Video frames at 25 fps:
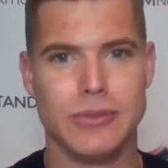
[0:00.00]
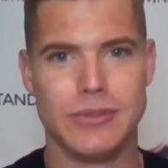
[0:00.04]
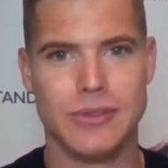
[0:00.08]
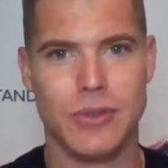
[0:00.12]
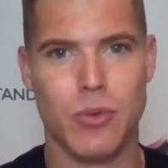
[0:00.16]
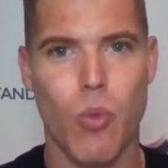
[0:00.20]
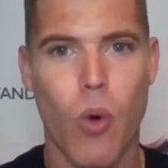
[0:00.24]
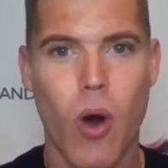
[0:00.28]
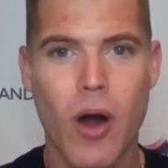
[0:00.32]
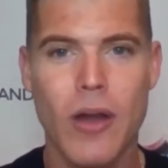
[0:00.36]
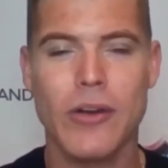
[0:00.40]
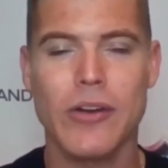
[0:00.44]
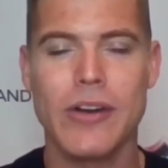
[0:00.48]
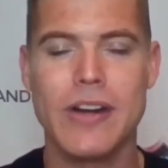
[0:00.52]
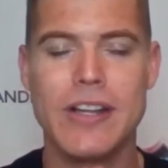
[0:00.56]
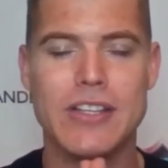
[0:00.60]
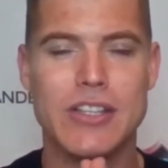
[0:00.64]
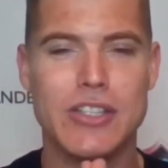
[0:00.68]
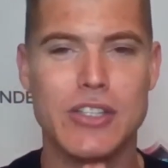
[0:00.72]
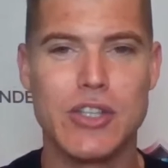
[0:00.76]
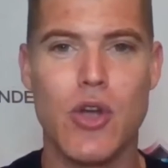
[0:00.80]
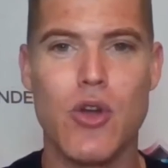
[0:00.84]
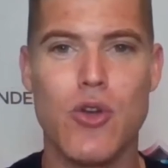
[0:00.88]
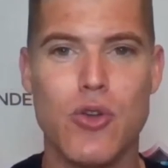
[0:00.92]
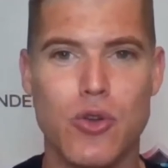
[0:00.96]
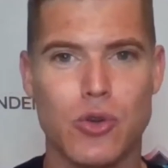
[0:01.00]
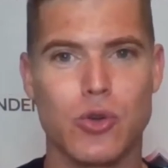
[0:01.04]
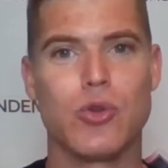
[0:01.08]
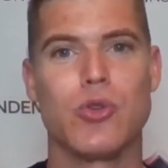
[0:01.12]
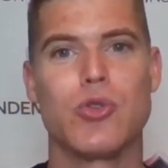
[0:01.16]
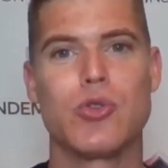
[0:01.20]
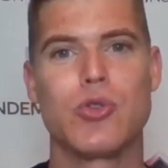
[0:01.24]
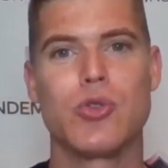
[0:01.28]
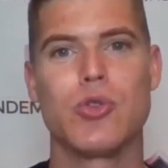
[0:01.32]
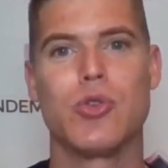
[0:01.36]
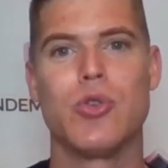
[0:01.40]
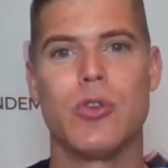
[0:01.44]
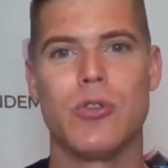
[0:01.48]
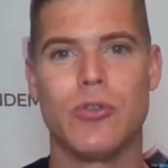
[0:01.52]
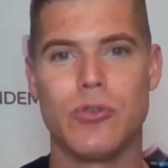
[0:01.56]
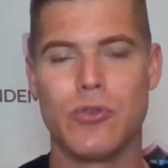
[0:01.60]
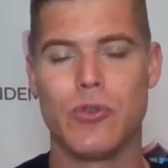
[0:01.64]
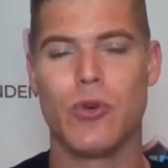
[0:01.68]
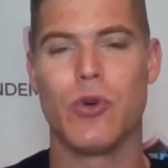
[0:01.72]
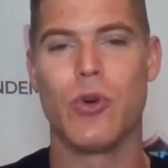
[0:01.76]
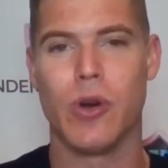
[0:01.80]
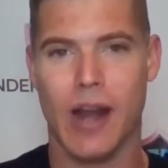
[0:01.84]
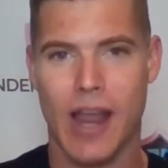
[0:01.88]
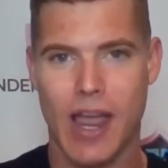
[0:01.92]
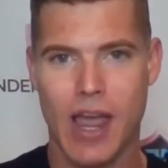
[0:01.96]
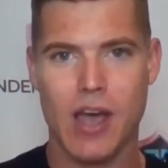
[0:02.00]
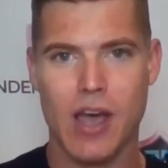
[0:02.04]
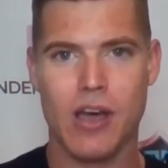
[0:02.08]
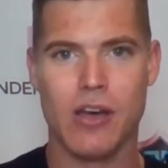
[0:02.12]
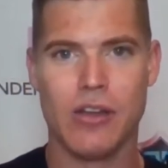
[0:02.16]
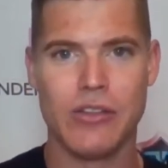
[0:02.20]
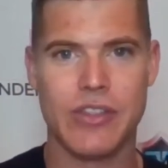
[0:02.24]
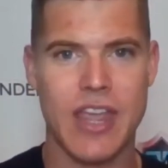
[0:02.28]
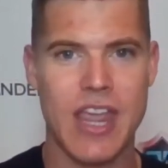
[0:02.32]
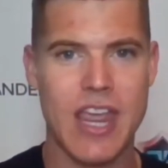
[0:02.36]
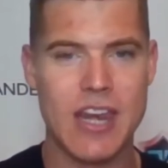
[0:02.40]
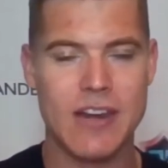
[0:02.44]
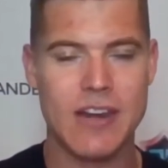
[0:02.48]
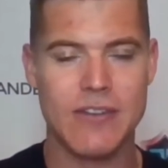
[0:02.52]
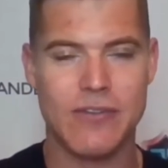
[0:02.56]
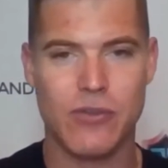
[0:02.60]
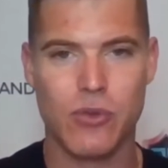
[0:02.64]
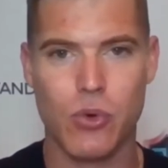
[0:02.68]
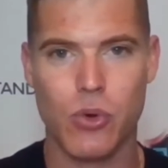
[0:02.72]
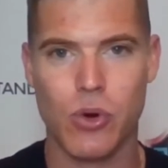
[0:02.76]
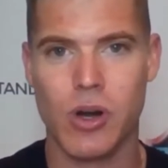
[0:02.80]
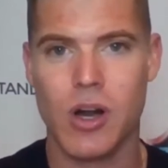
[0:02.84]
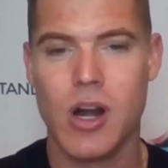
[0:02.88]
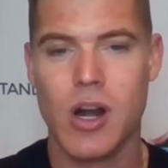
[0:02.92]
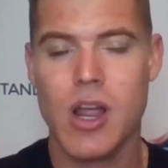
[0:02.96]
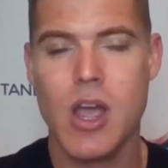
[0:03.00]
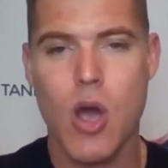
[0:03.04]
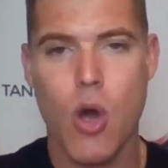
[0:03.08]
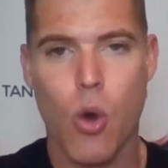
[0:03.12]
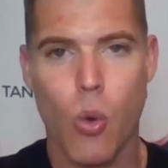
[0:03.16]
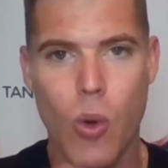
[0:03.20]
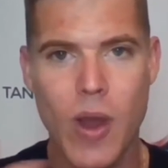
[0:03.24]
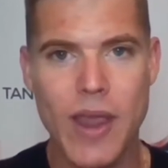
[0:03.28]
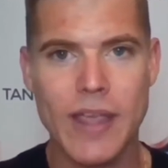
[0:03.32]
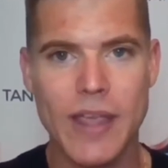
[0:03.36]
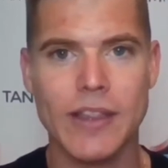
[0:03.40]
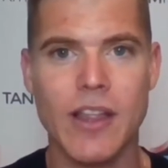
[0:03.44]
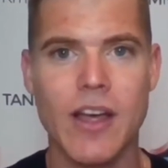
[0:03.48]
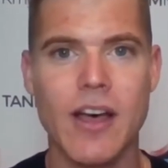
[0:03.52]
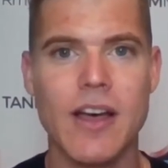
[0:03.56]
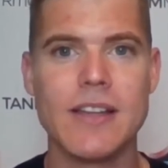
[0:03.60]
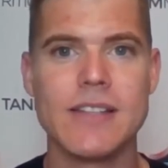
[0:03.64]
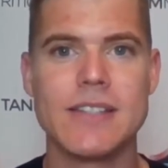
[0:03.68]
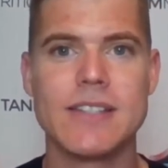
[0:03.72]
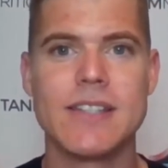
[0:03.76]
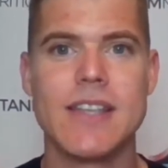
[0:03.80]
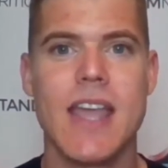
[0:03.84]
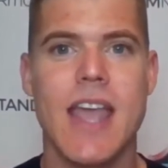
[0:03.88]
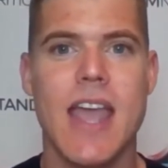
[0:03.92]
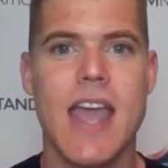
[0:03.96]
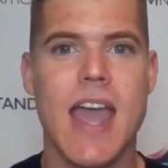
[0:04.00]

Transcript: Water is so crucial for health and for weight loss.